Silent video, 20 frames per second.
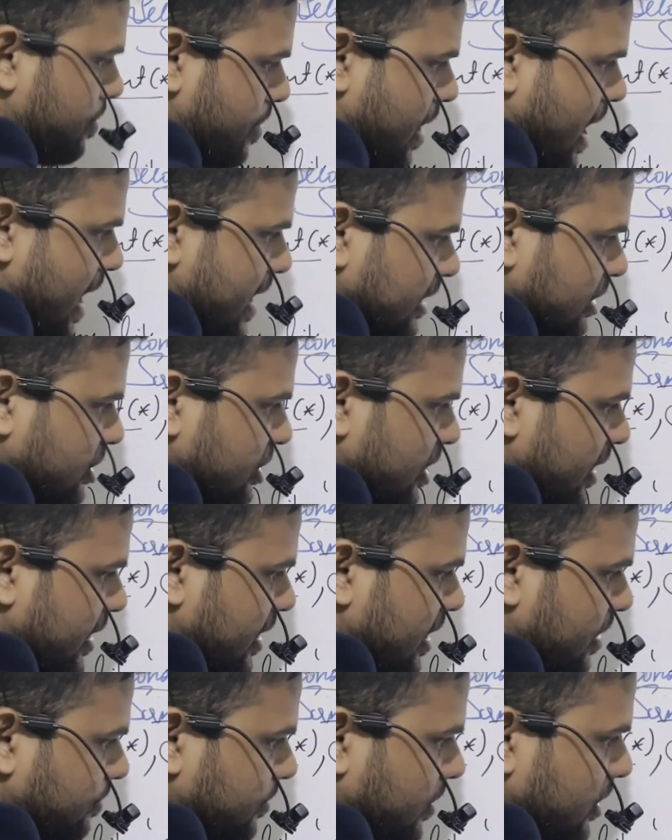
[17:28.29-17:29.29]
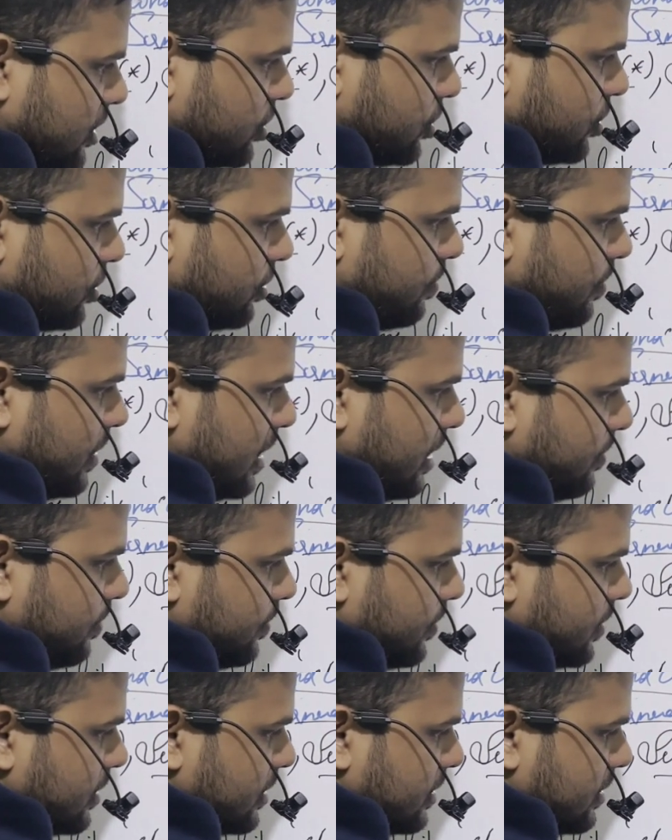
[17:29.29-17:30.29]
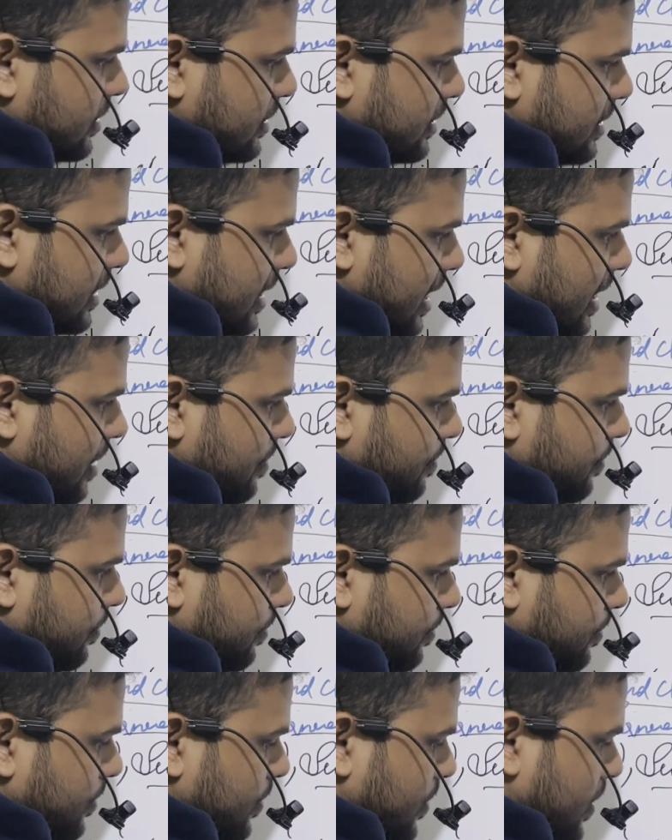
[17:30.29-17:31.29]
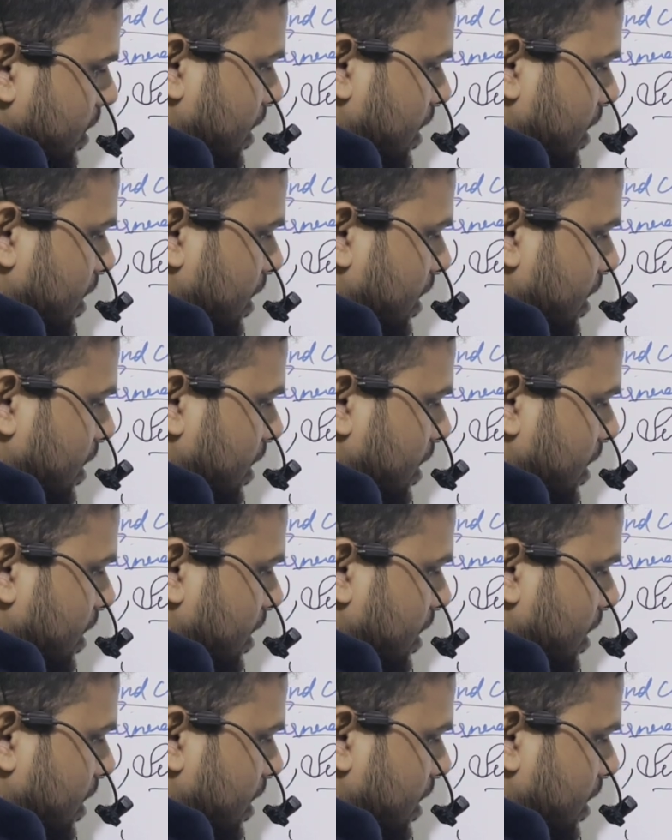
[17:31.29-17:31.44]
Manager number should be same